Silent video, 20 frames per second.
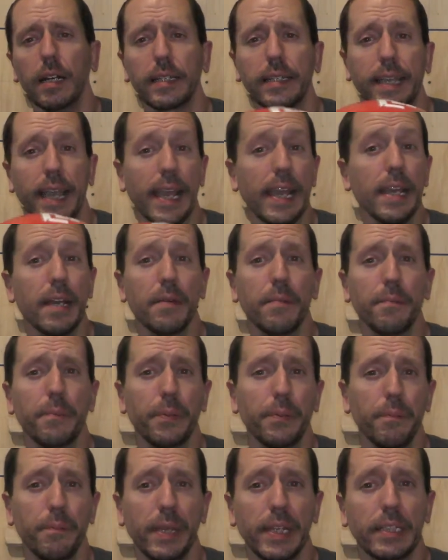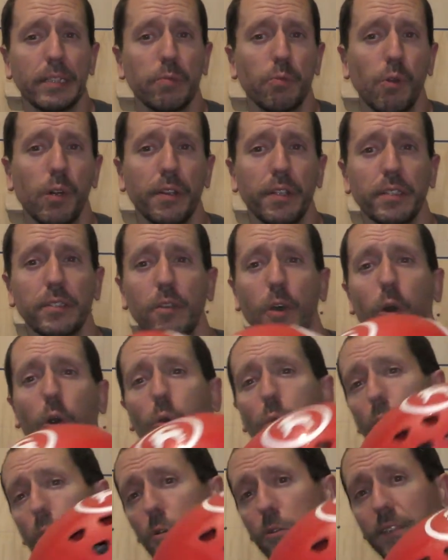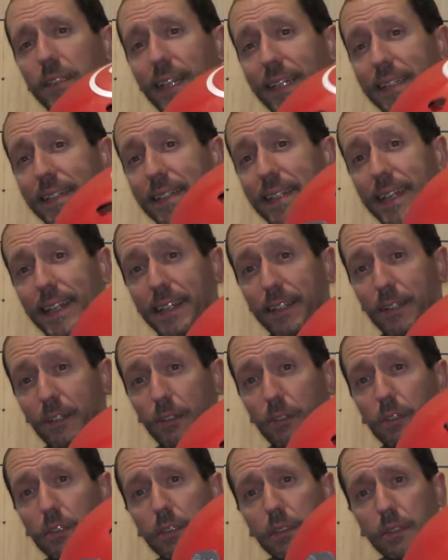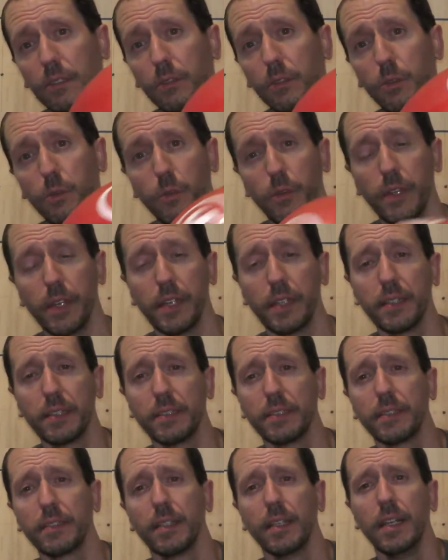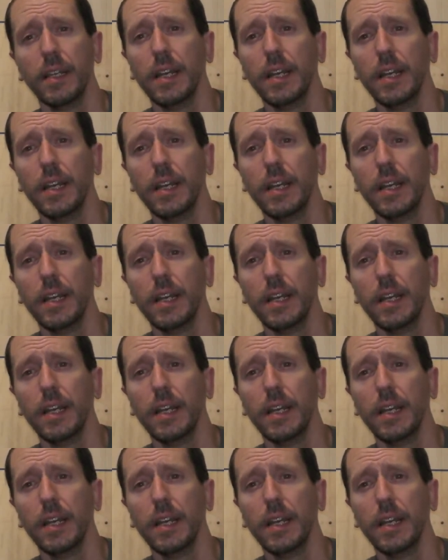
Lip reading: Camp makes one that's almost identical to this.